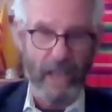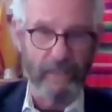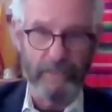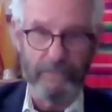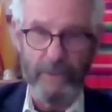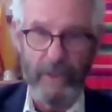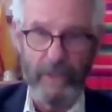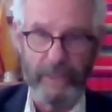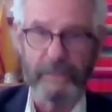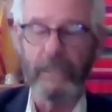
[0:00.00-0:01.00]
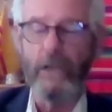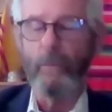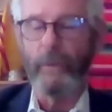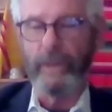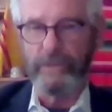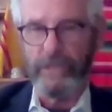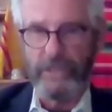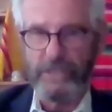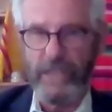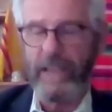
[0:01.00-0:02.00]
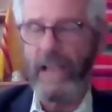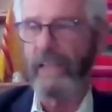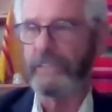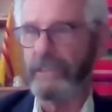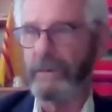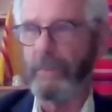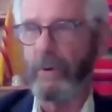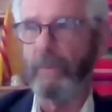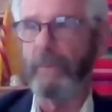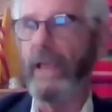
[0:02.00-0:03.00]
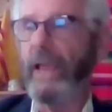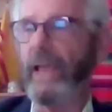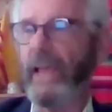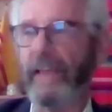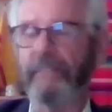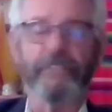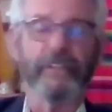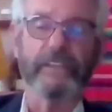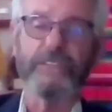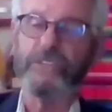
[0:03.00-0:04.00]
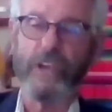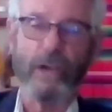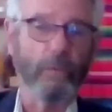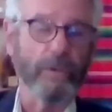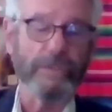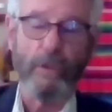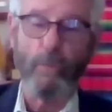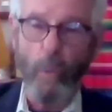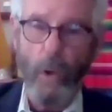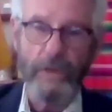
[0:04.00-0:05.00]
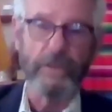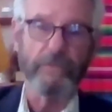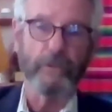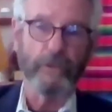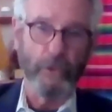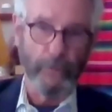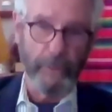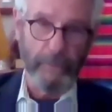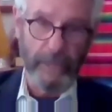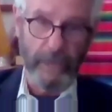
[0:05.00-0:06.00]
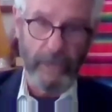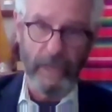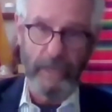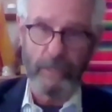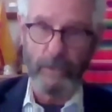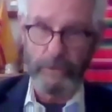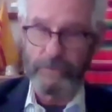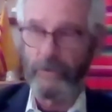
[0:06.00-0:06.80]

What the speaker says: a colleague of mine when I was in the psychology department, and Phyllis Jung was a wonderful human being and close